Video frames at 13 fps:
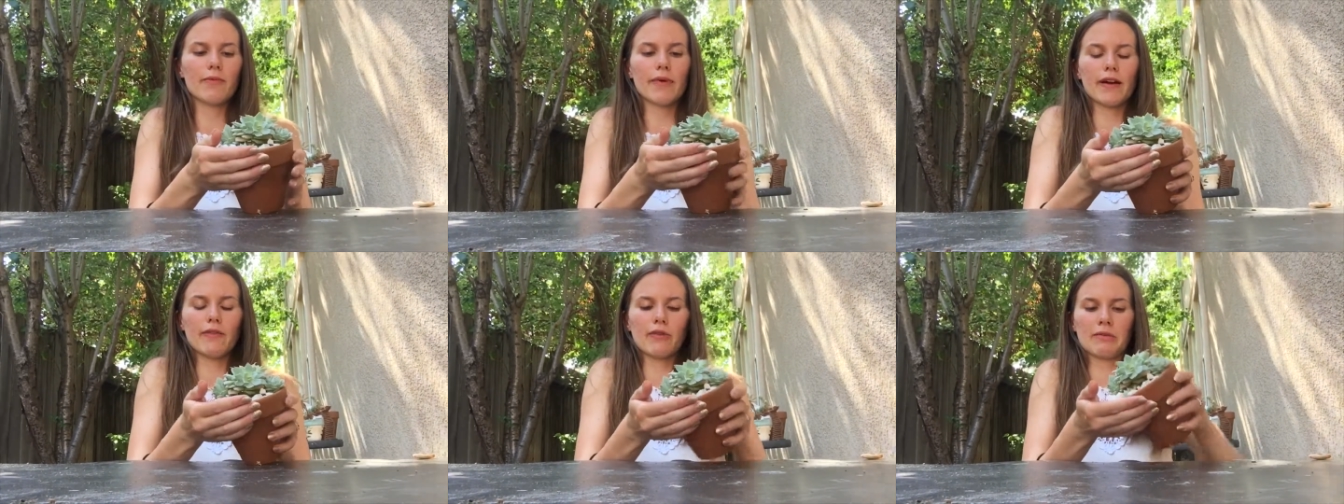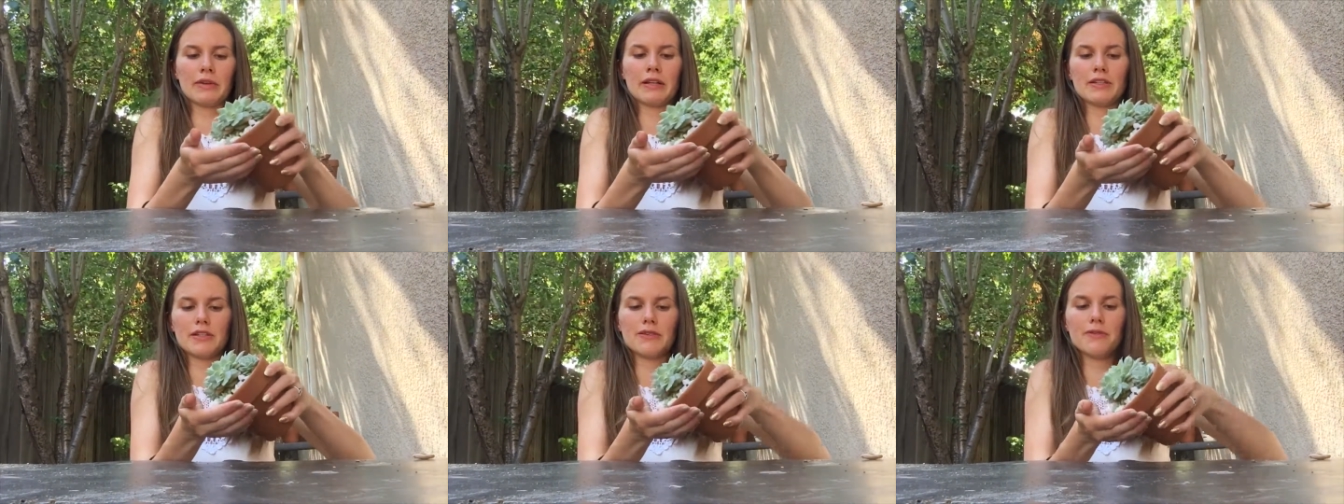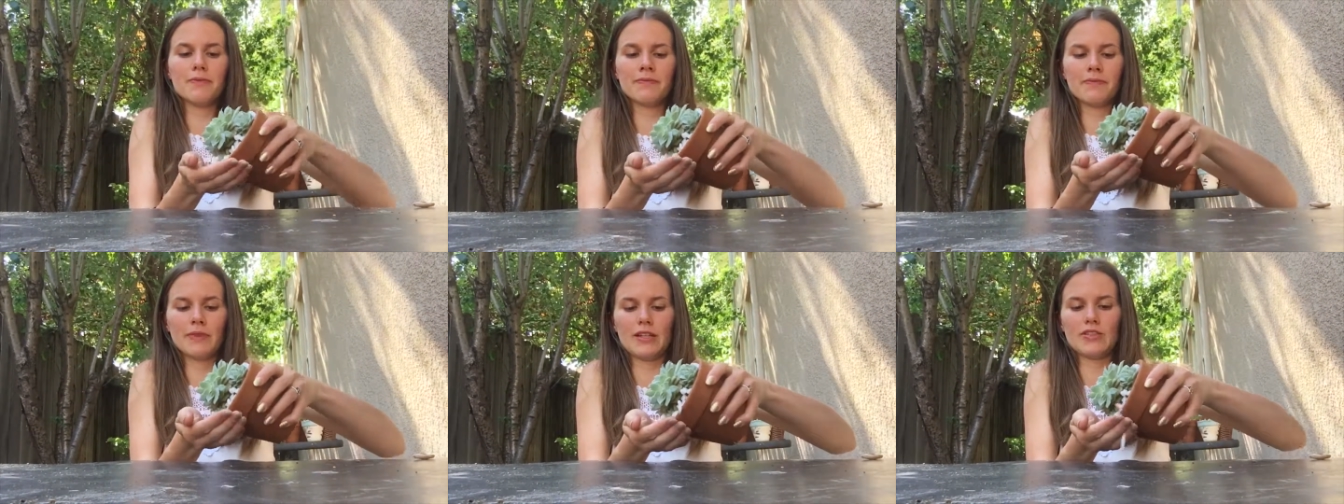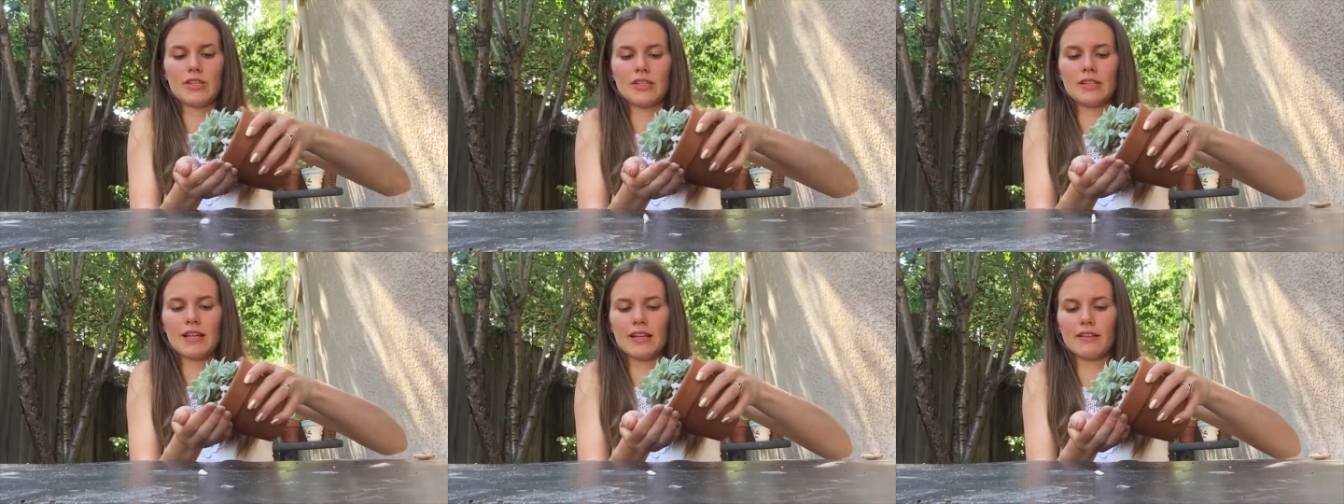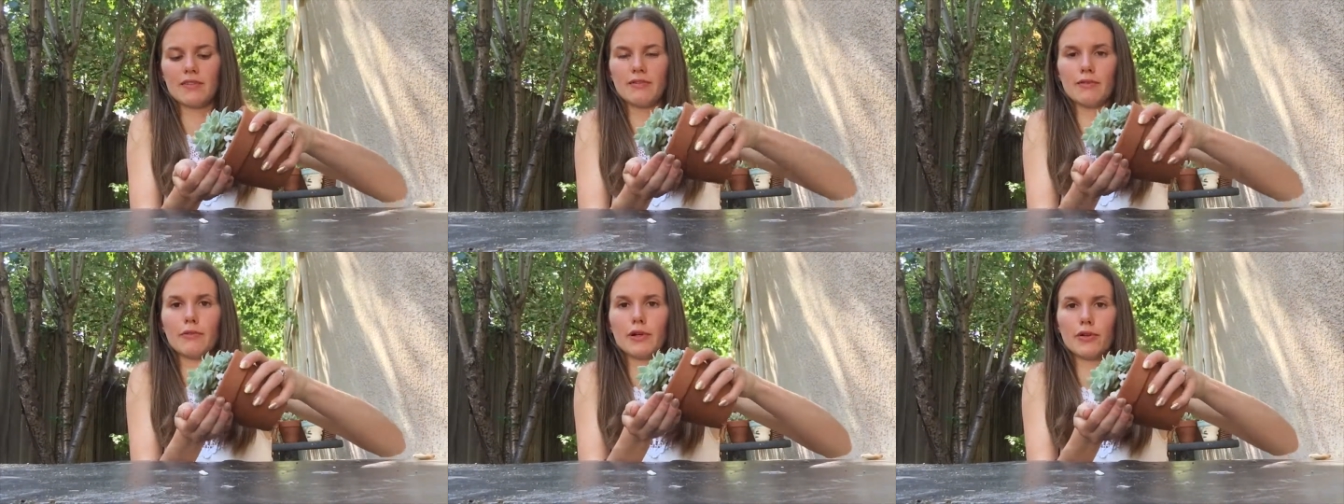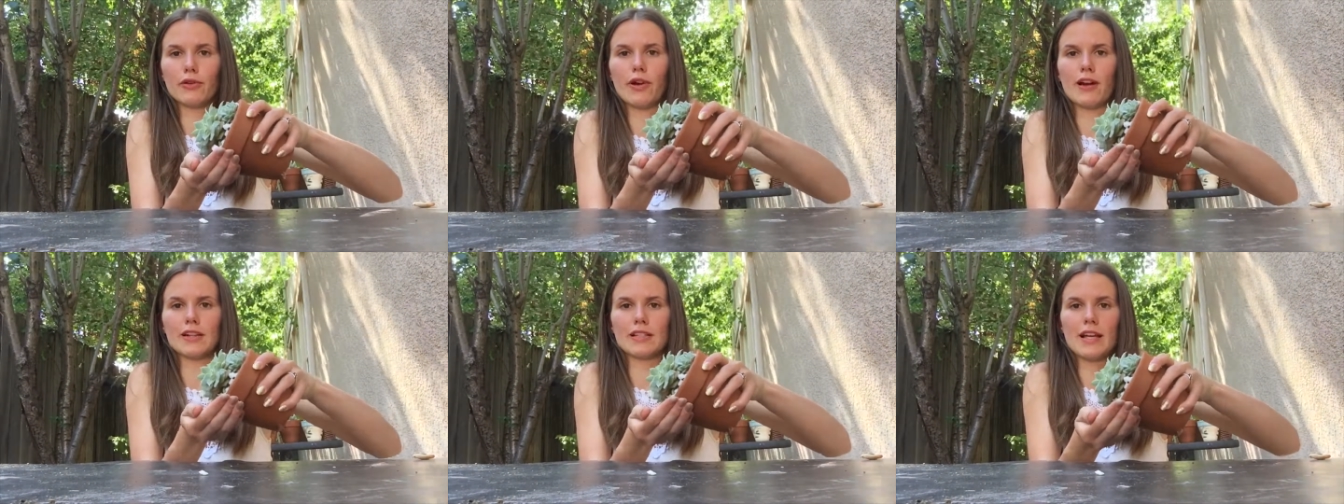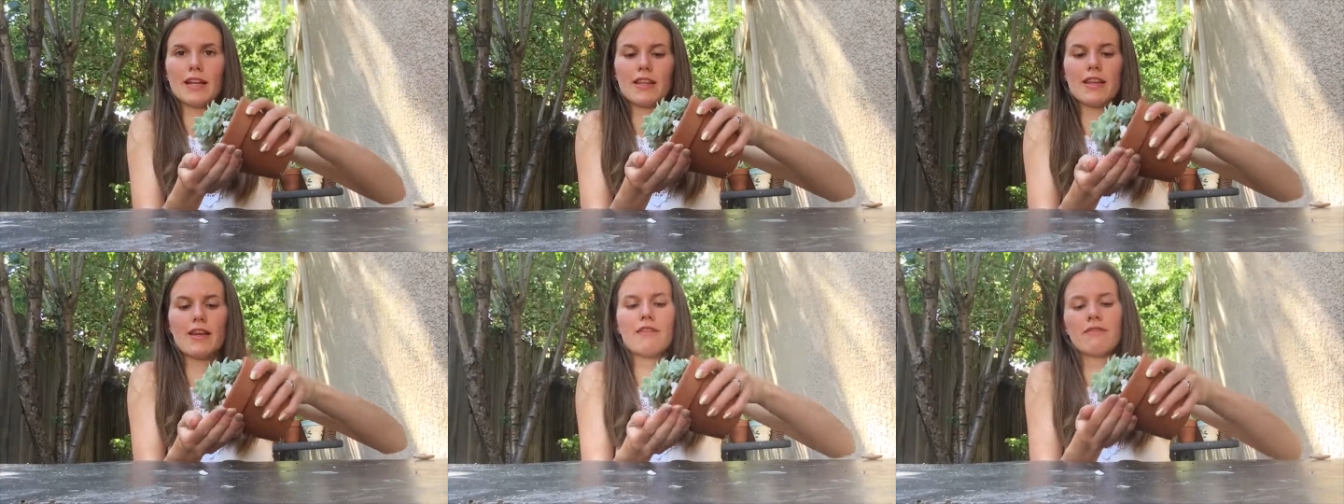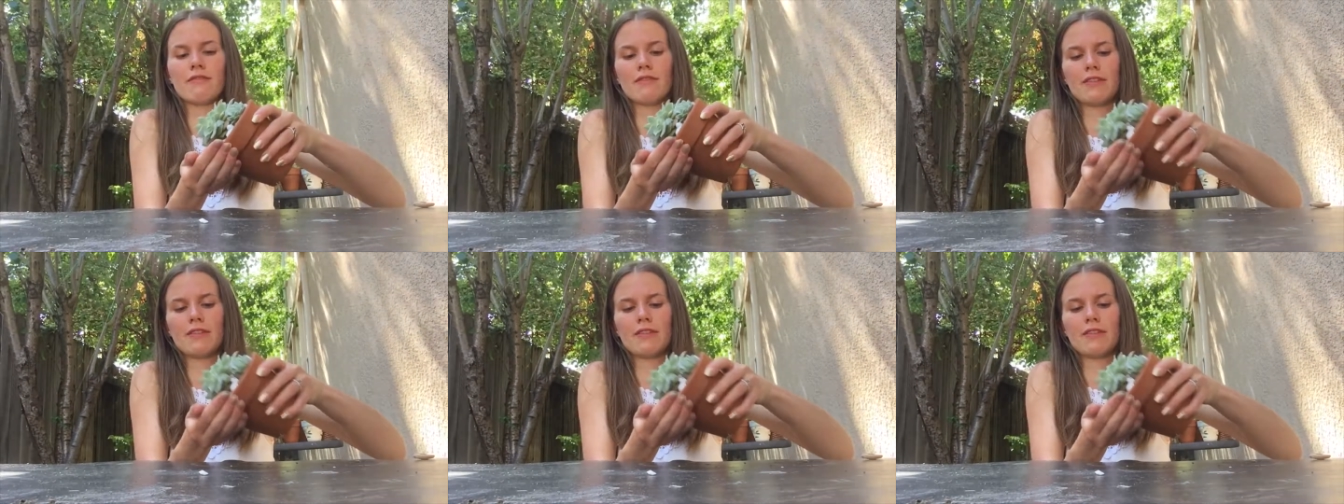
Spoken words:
But what I'm going to do is just kind of wiggle the rocks out of there,